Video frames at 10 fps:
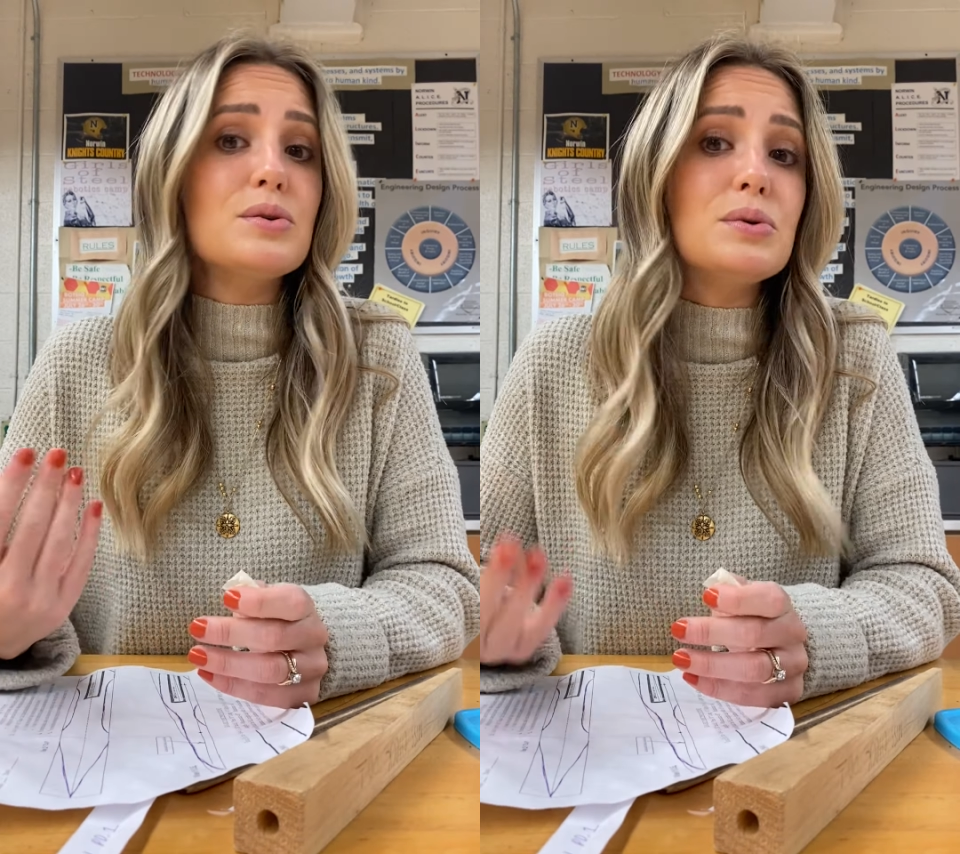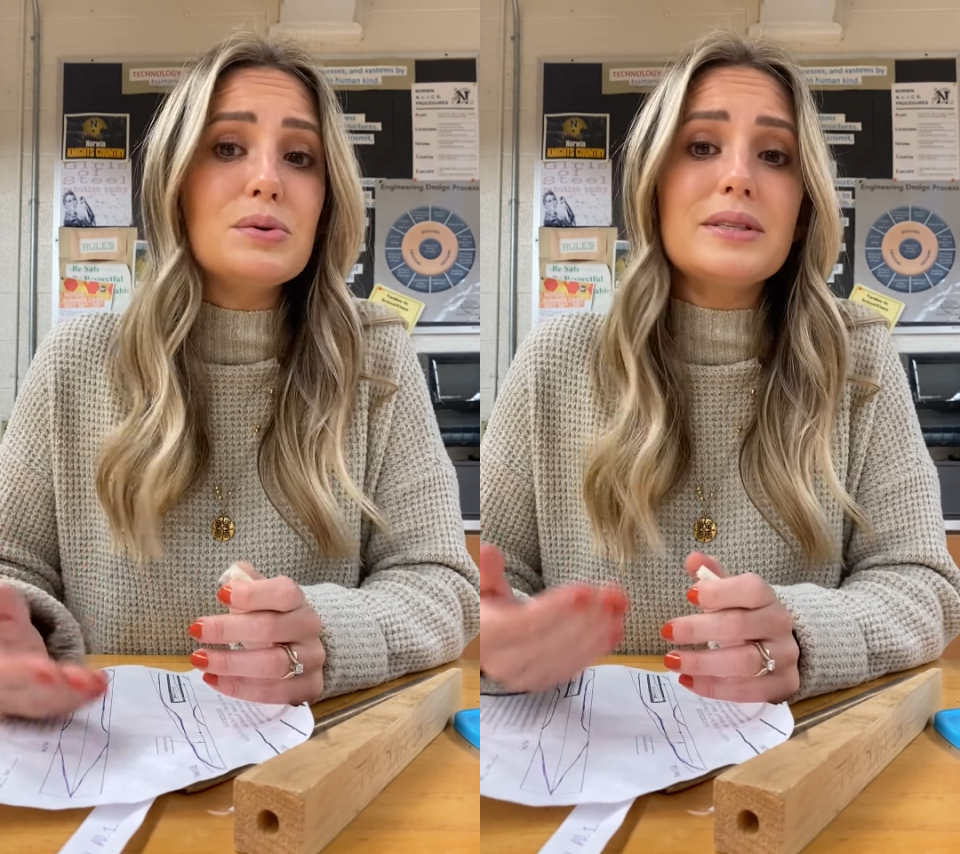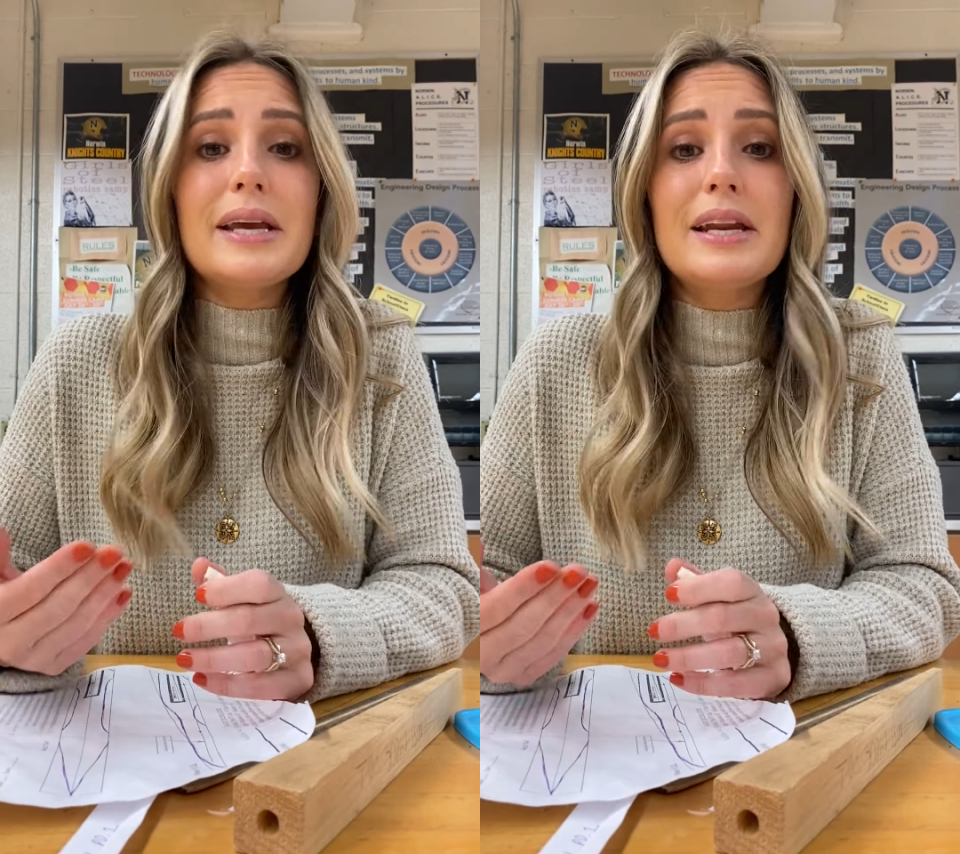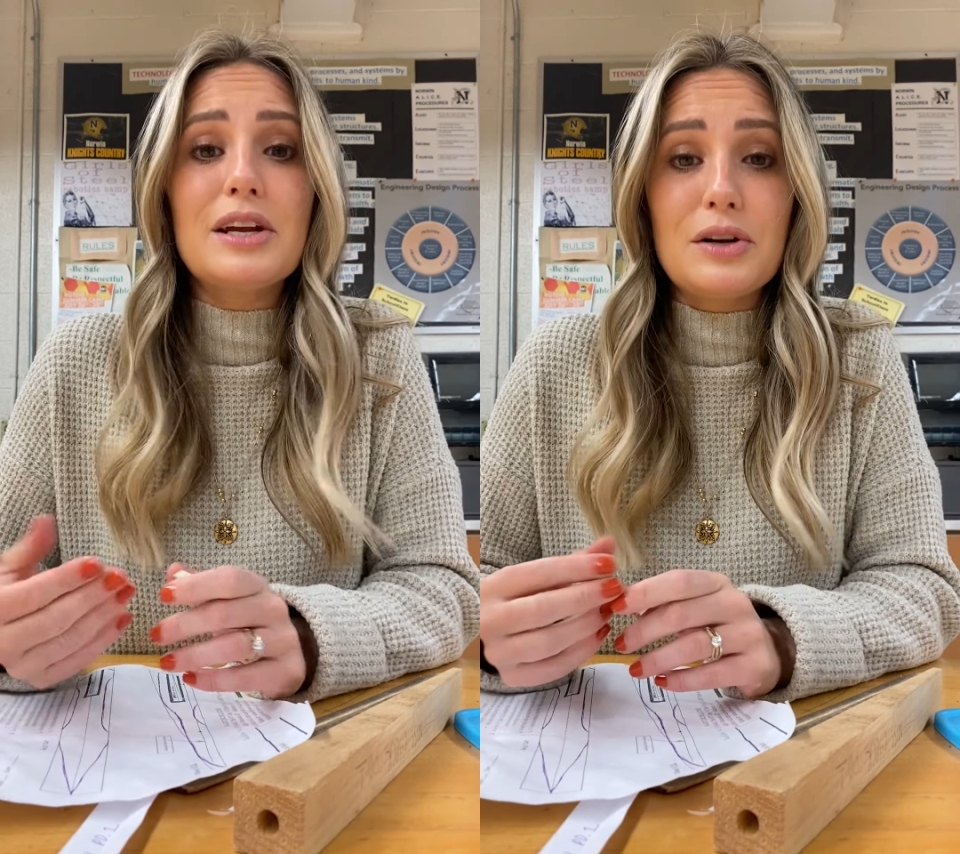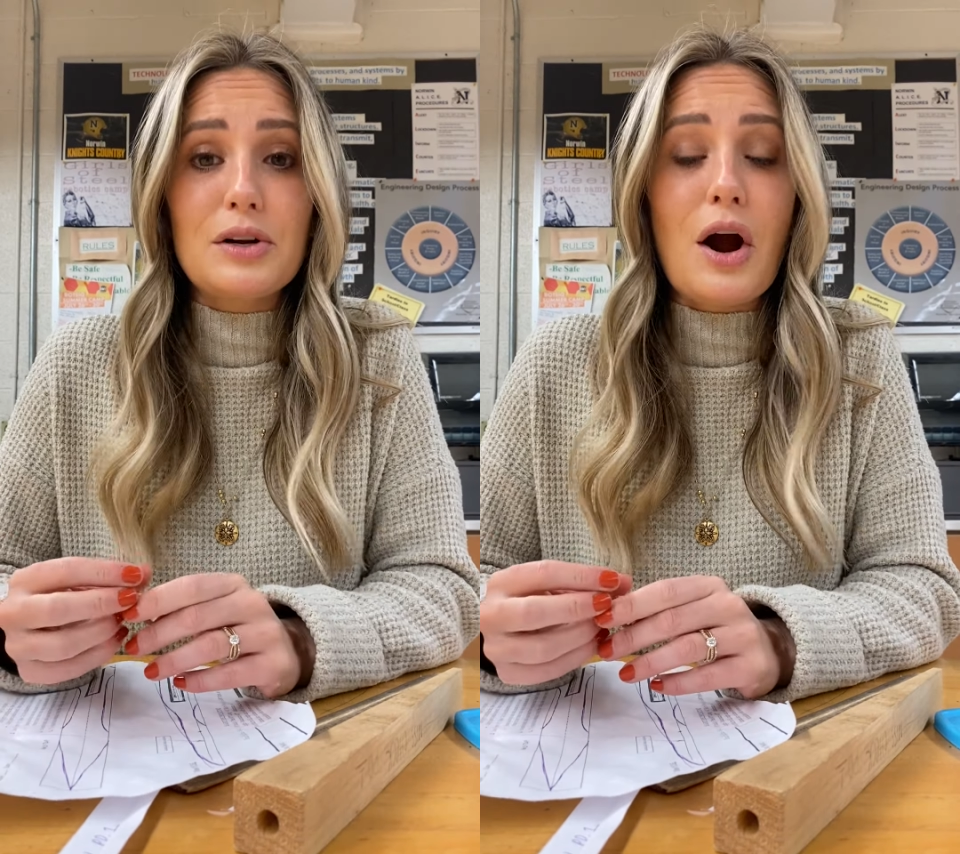holes and
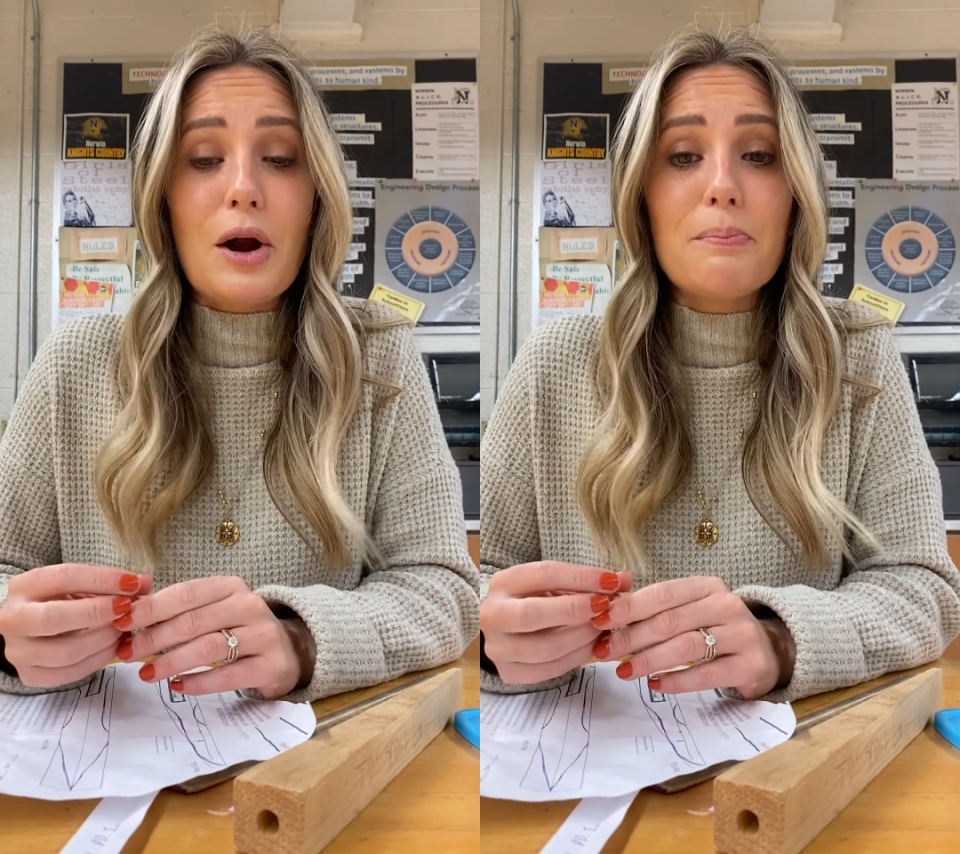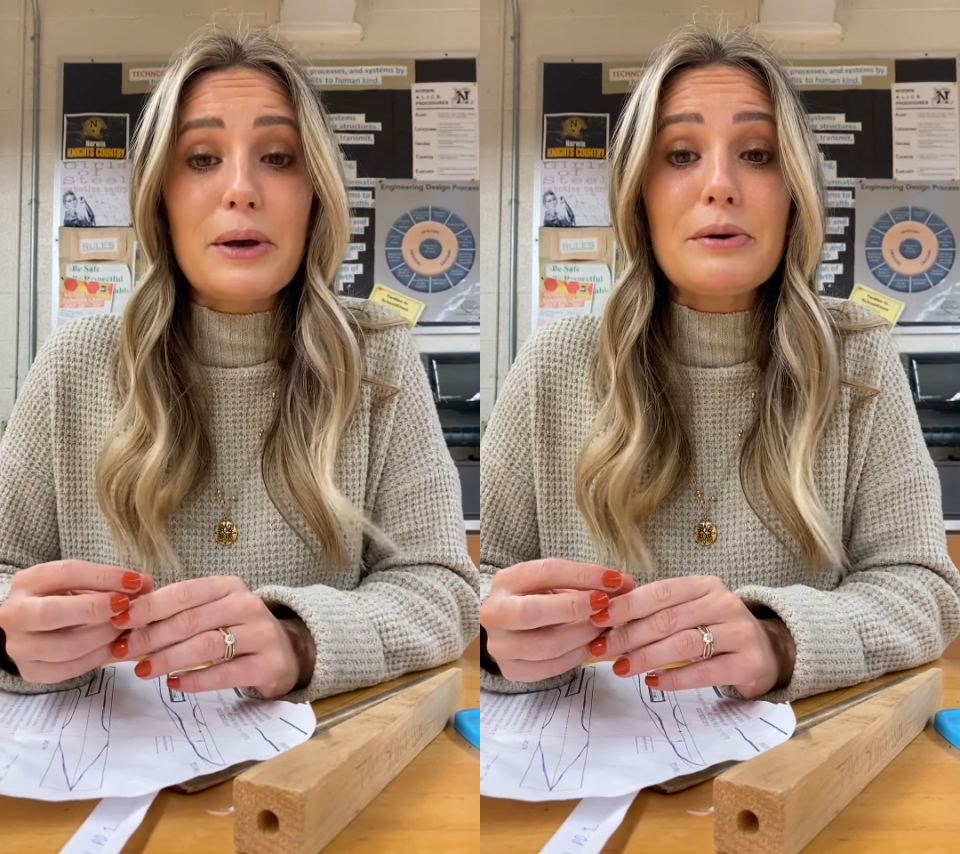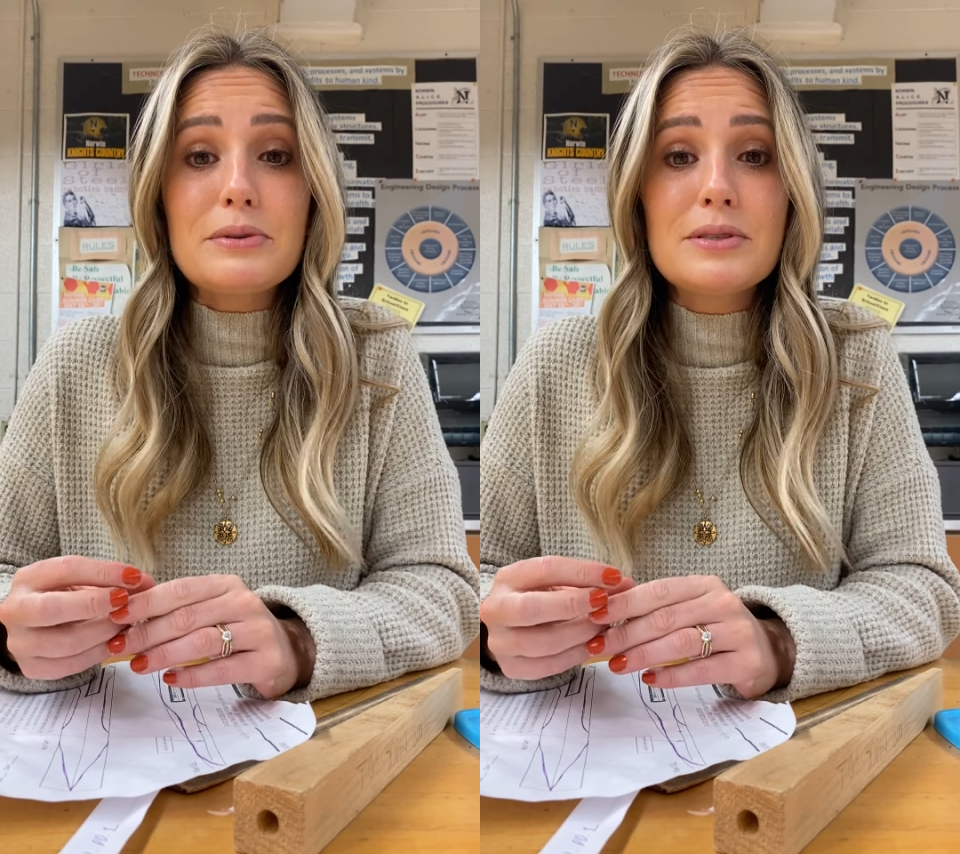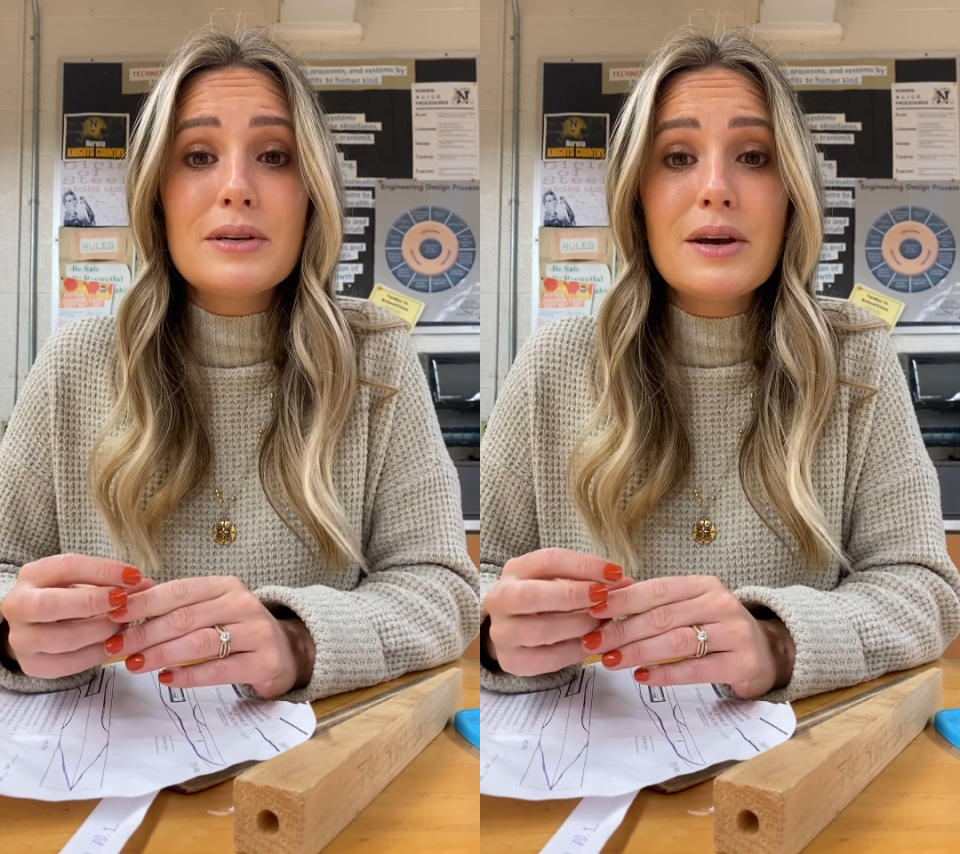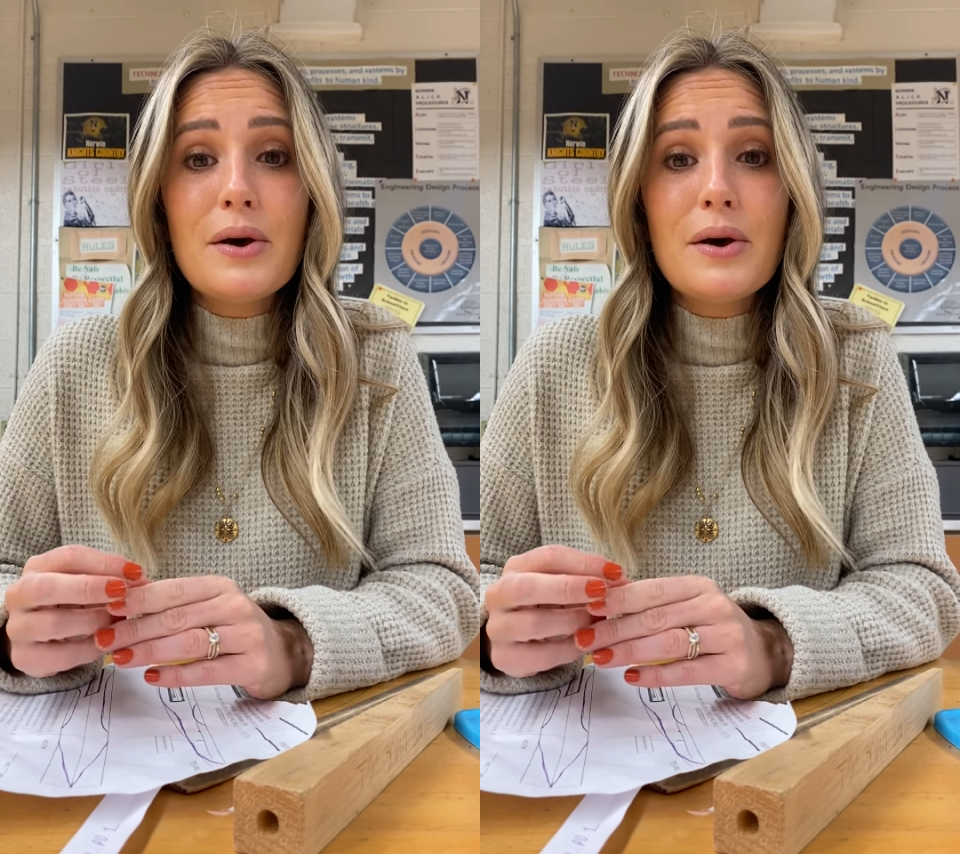getting your car built.